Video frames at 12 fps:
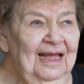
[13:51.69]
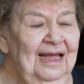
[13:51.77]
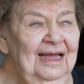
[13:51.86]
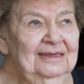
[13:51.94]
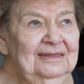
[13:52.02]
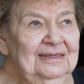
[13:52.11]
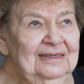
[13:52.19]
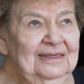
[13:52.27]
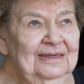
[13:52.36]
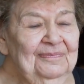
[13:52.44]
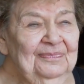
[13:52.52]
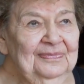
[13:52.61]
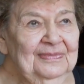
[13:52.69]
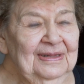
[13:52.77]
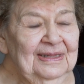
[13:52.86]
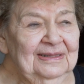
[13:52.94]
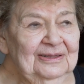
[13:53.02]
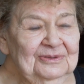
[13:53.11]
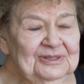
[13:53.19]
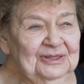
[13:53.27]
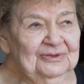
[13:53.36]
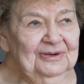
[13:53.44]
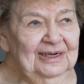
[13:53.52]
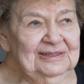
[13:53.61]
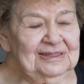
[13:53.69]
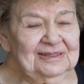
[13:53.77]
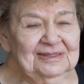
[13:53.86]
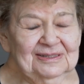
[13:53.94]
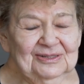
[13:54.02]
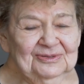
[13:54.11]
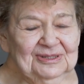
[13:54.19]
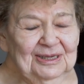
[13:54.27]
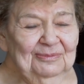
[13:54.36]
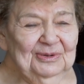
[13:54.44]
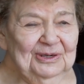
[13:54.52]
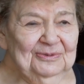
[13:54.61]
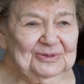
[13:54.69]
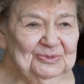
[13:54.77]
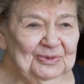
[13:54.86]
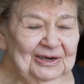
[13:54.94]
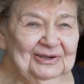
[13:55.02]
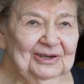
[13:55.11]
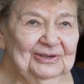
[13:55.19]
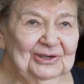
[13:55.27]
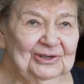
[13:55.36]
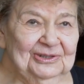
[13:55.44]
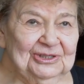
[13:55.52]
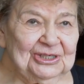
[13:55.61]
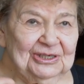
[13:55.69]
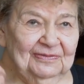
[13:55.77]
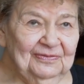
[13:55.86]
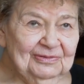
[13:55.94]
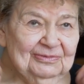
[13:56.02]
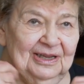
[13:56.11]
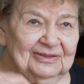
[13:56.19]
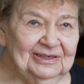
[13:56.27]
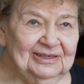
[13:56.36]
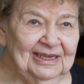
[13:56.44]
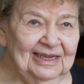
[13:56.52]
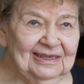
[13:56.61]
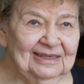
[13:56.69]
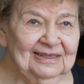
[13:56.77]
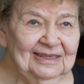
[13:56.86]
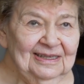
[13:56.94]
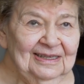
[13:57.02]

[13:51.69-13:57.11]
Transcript: And um, there was a crisis, so somebody was wearing a kerchief around their neck,